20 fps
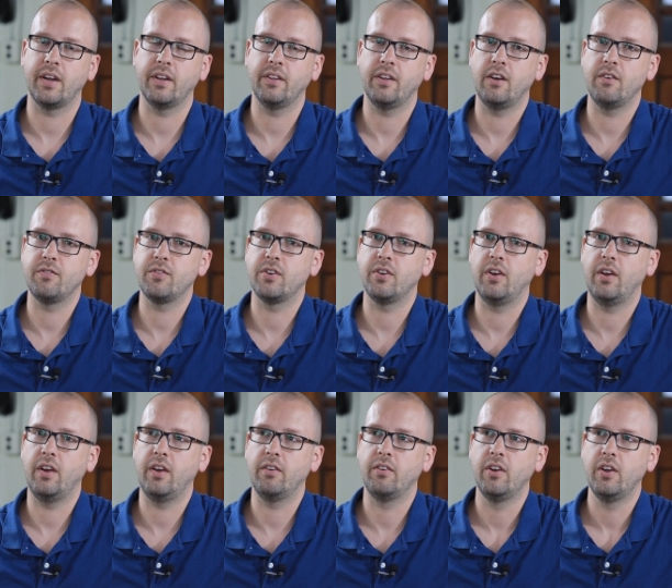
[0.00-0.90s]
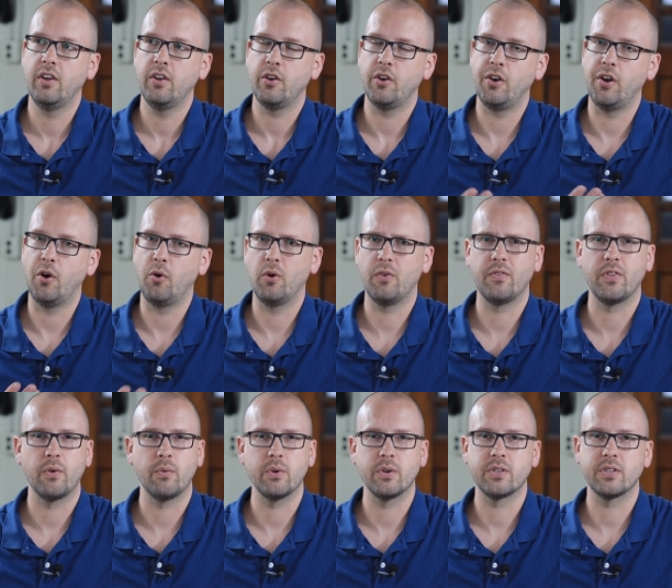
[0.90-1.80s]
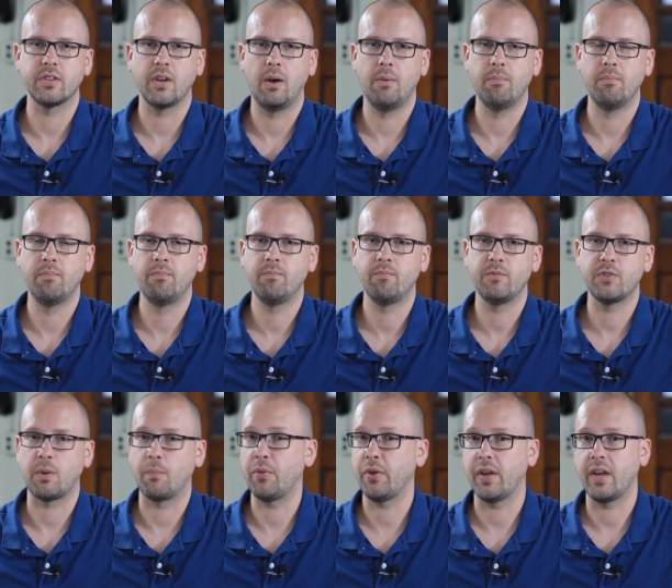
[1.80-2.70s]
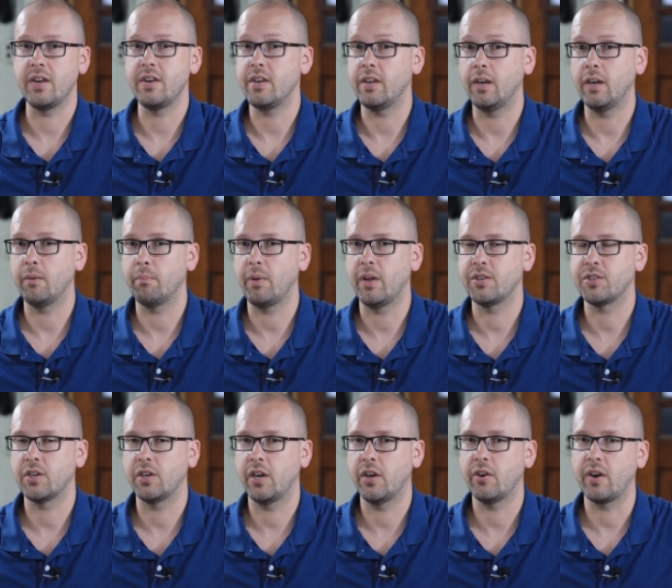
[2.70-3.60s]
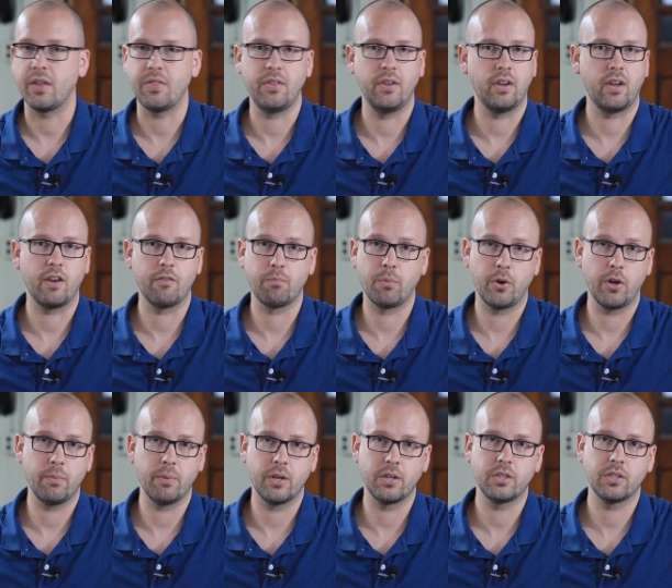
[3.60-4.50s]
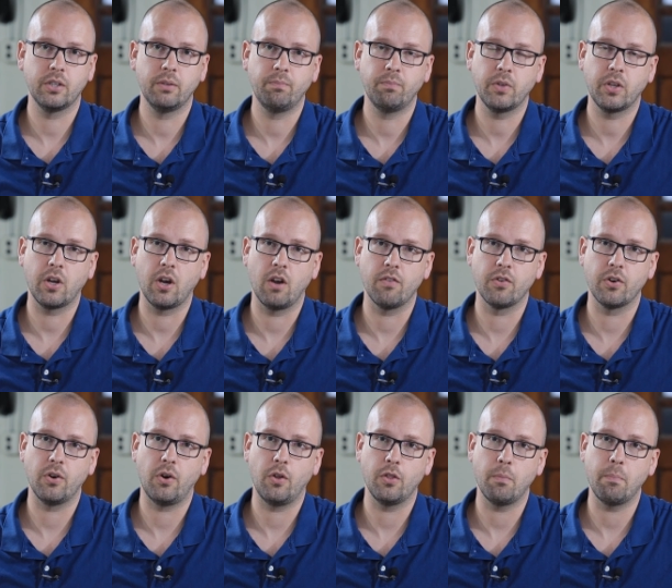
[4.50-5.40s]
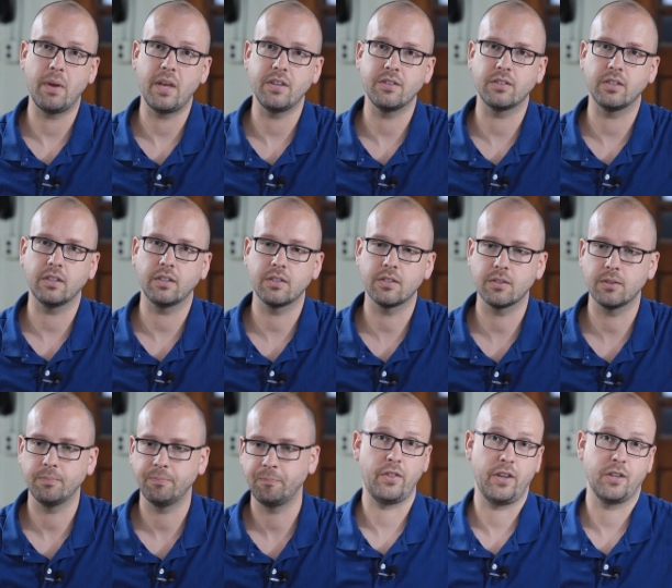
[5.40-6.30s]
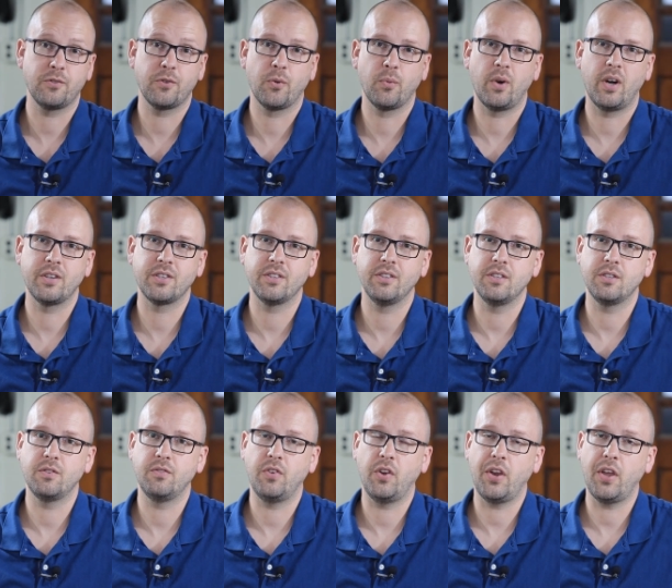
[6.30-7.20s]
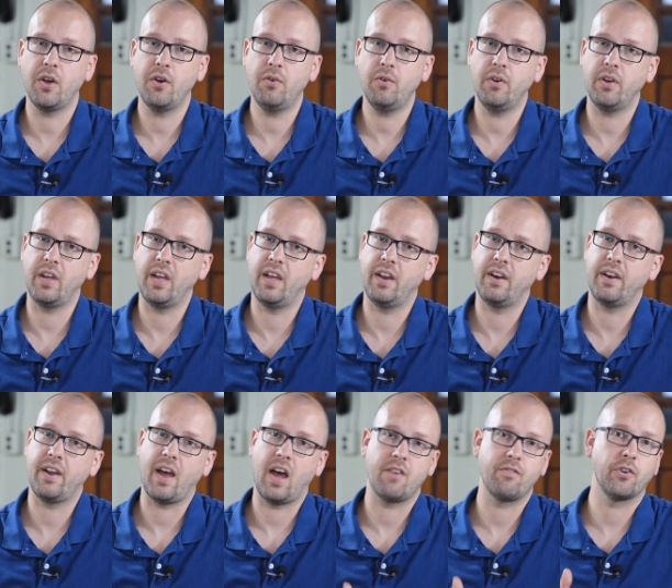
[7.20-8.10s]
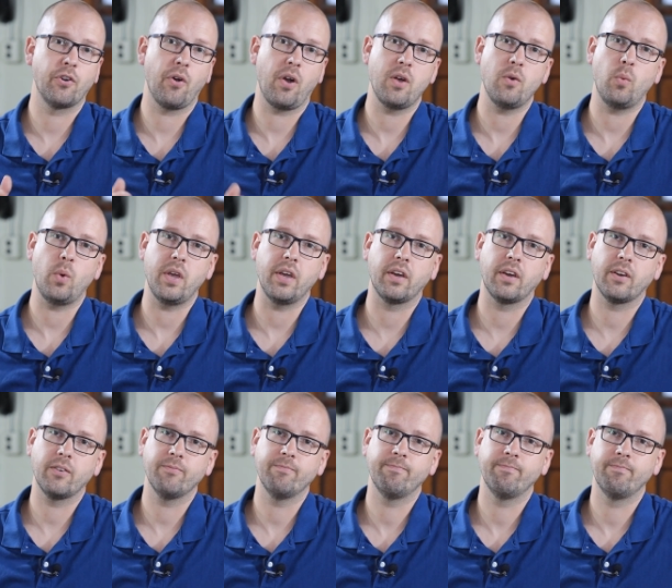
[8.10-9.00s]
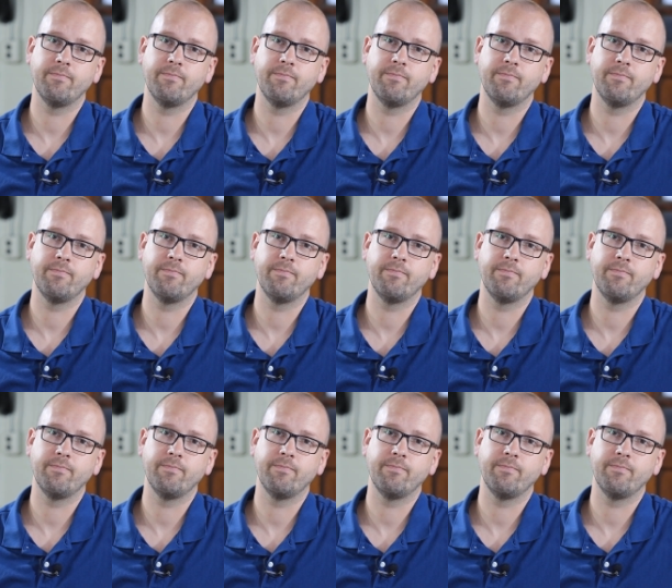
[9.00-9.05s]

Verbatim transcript: I'd love to know if there was something I didn't mention here. I think I've pretty much covered all the basics. And thanks for watching this video and have a great week.